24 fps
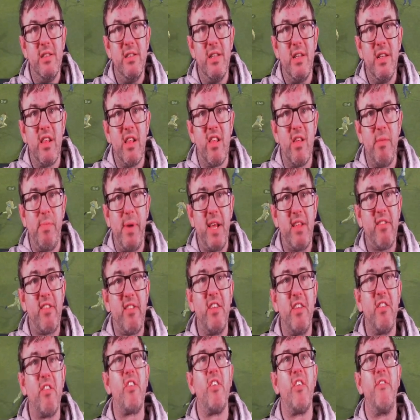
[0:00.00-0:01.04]

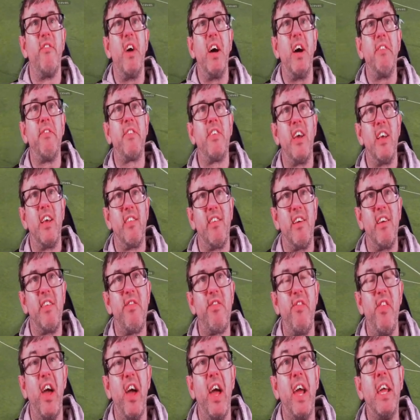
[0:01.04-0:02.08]
Sebastian Cervantes, I
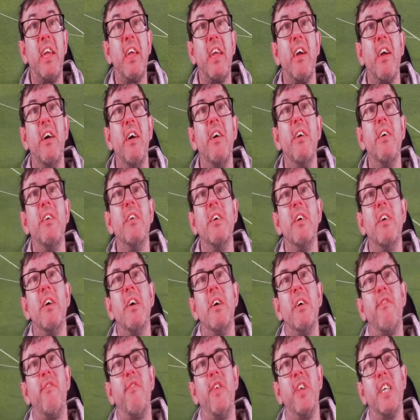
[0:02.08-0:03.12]
think.
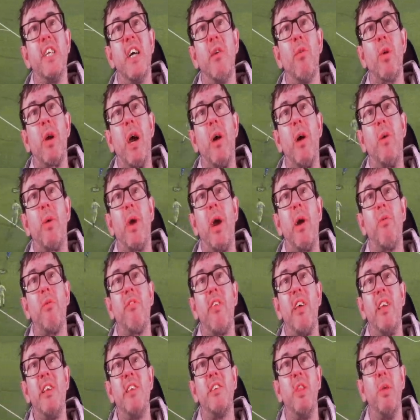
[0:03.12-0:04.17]
Fidalgo
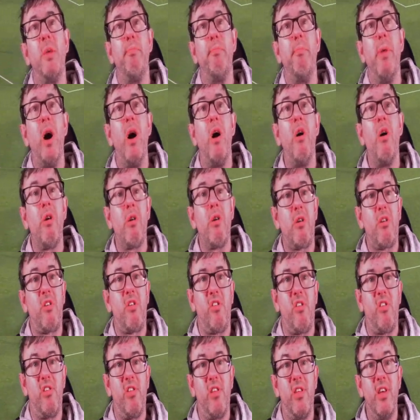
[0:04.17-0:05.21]
goes into the
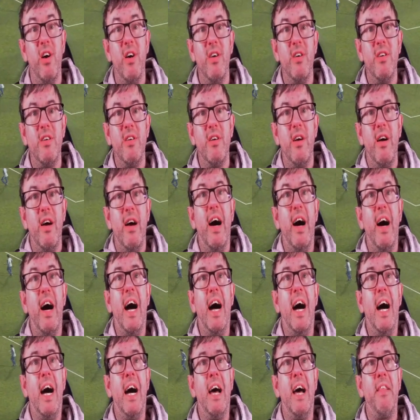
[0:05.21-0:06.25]
box
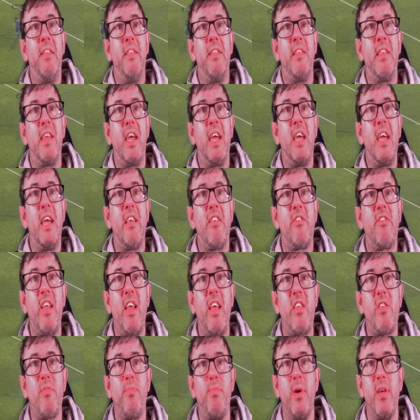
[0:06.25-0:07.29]
and is
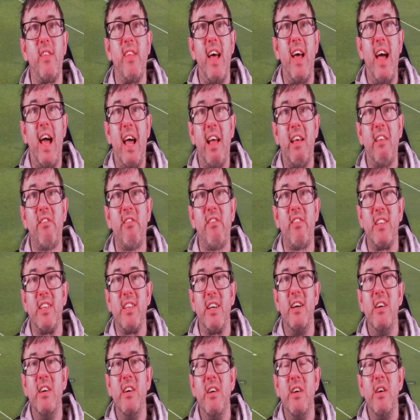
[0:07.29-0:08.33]
dispossessed
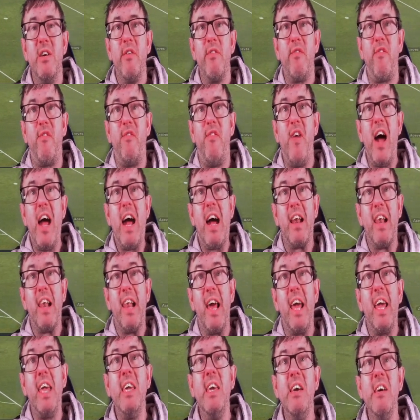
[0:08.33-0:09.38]

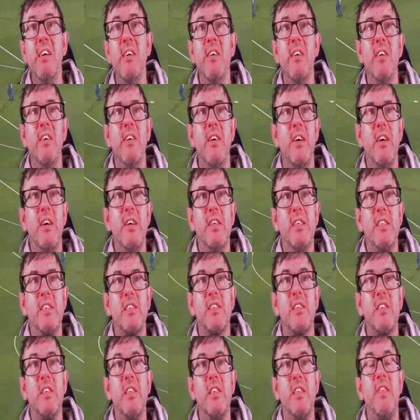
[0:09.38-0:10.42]
fairly.
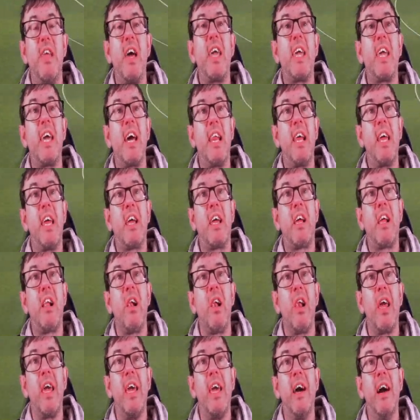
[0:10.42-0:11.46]
They get it
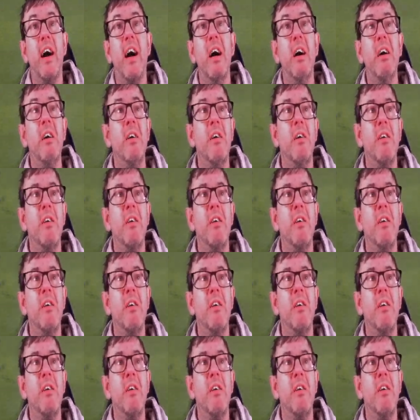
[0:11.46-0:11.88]
clear.